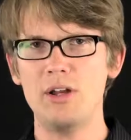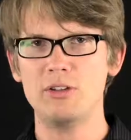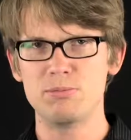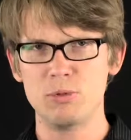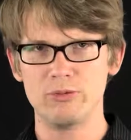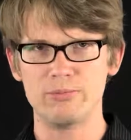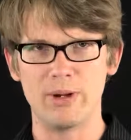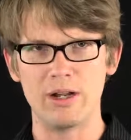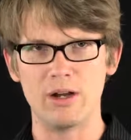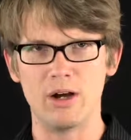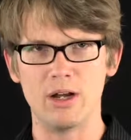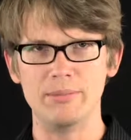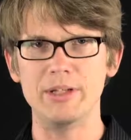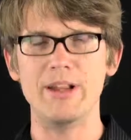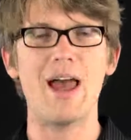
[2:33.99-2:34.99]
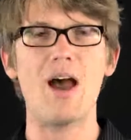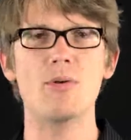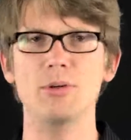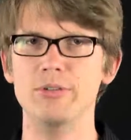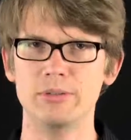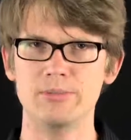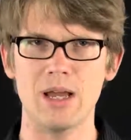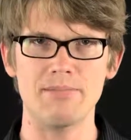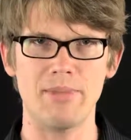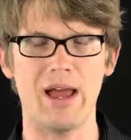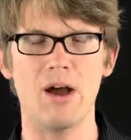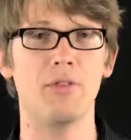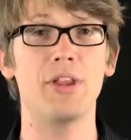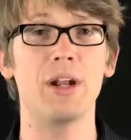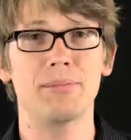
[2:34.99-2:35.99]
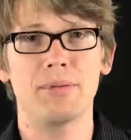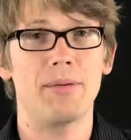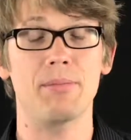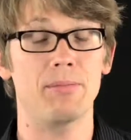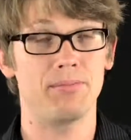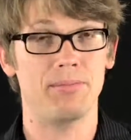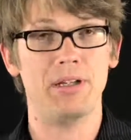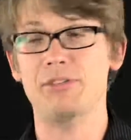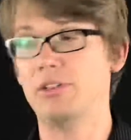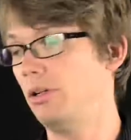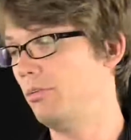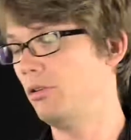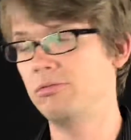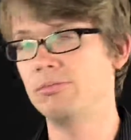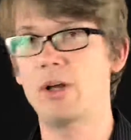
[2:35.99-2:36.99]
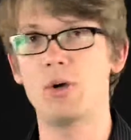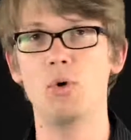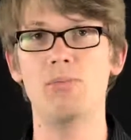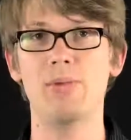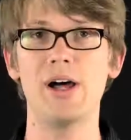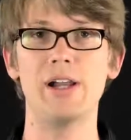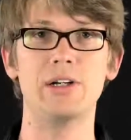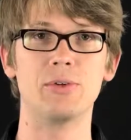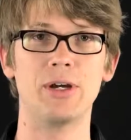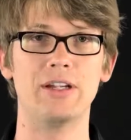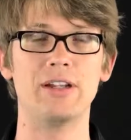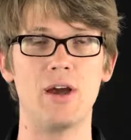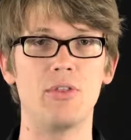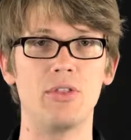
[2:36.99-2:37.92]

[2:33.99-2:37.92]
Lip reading: I just moved my arm, and now I'm moving my mouth, and I'm basically moving my whole body right now.